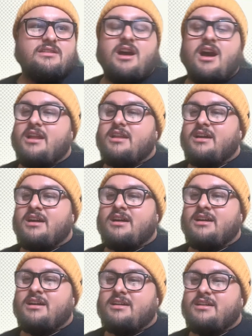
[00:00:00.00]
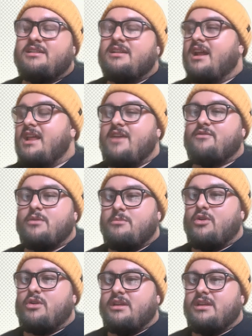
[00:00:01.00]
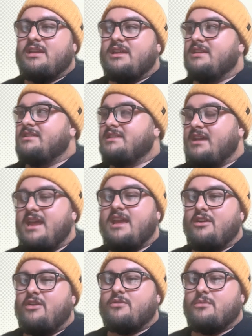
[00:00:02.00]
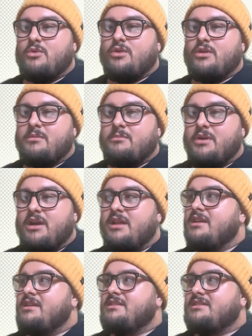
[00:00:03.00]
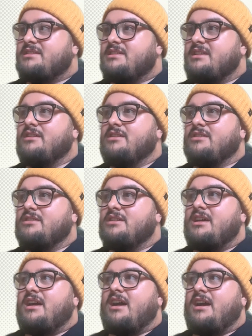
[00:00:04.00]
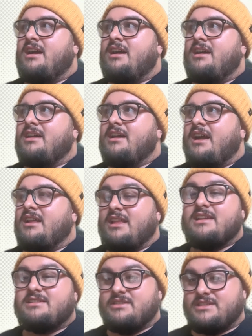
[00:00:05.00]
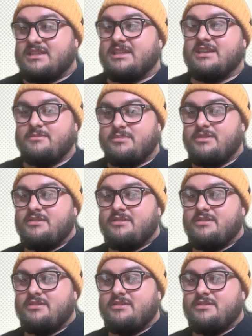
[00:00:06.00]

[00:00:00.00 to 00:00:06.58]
Not every morning is a hangover morning, but still, I like to sleep.